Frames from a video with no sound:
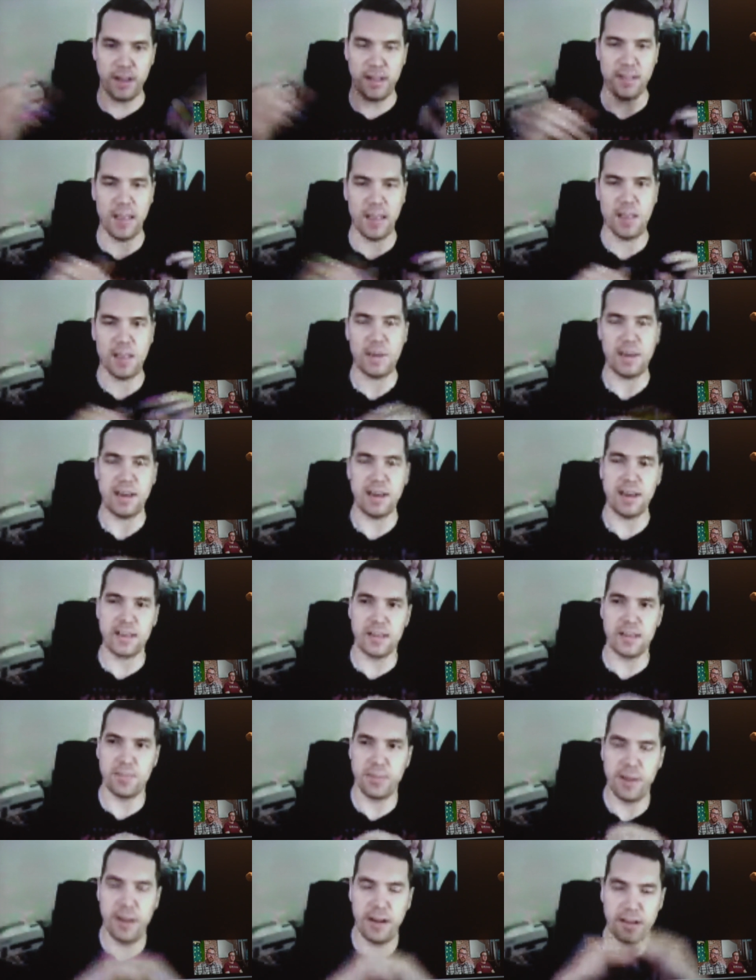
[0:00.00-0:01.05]
And, and because
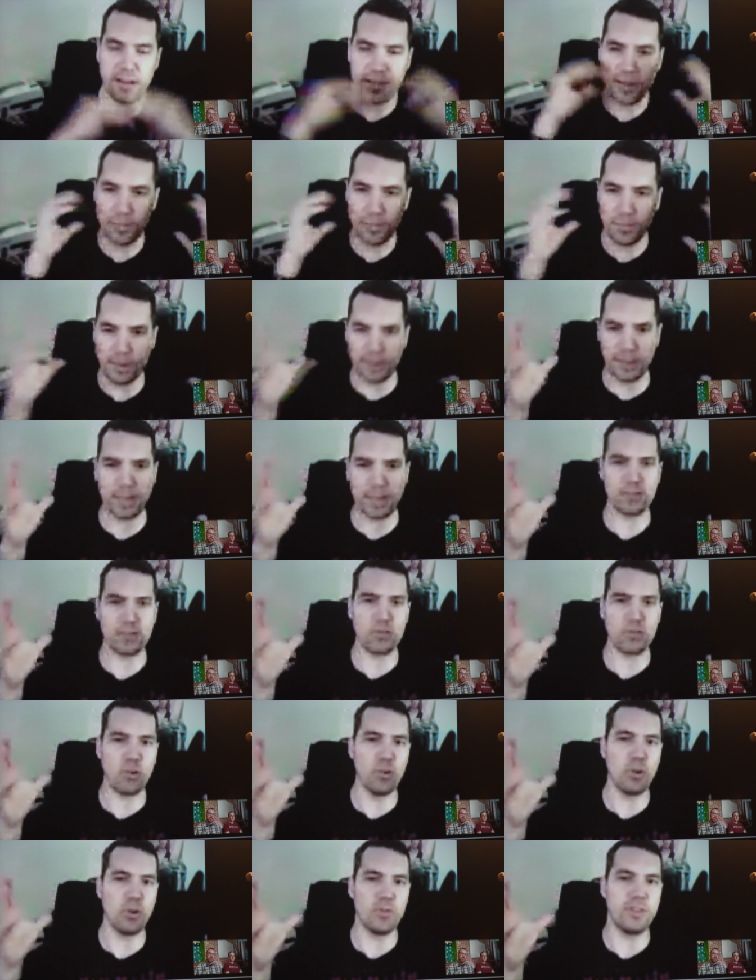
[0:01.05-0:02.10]
the player has complete
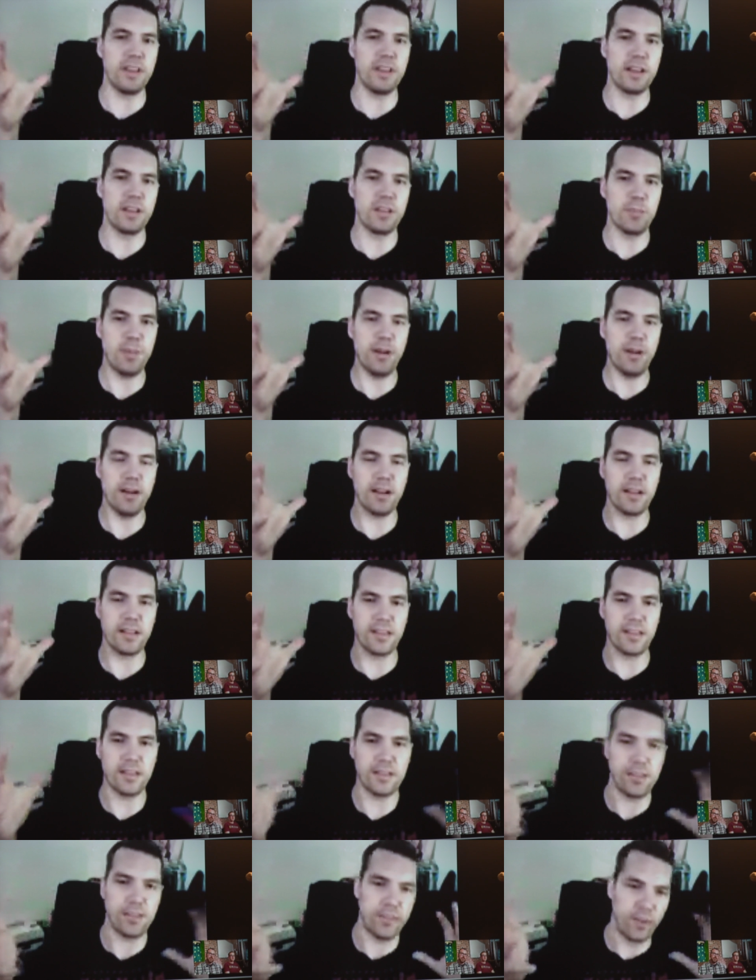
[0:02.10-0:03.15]
control over the
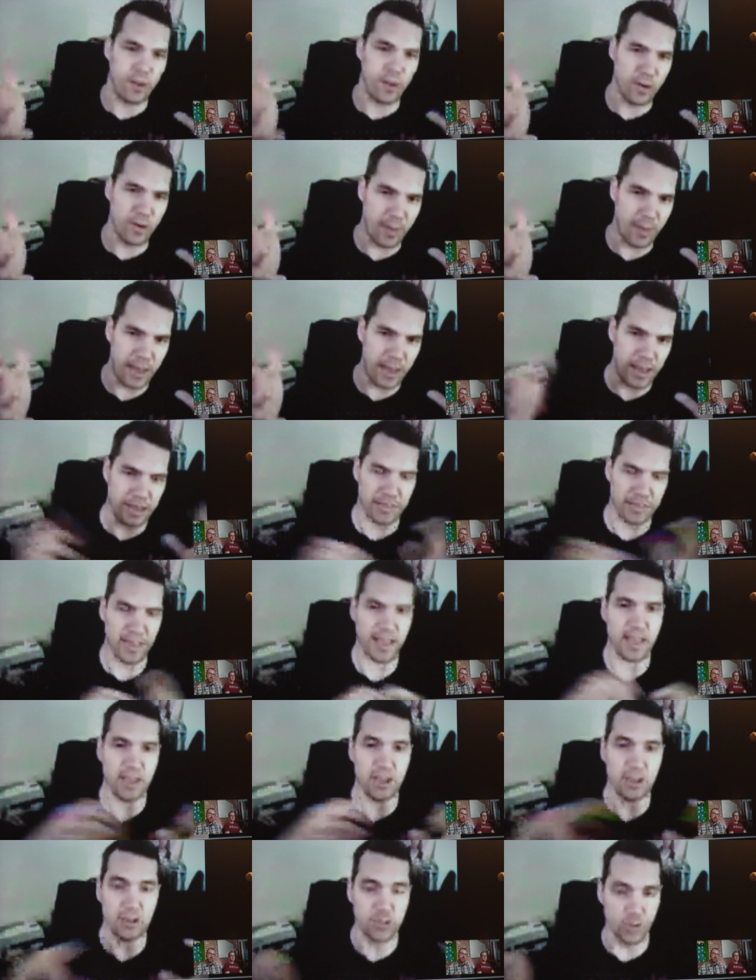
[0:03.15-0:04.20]
experience, it's turn-based, they
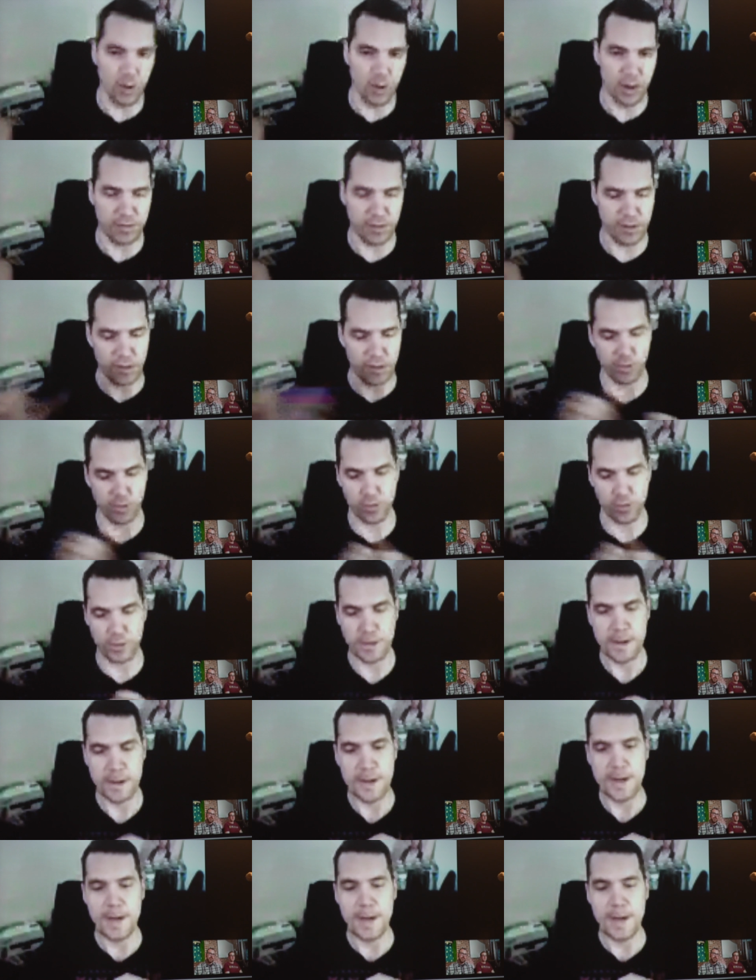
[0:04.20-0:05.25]
can control every soldier,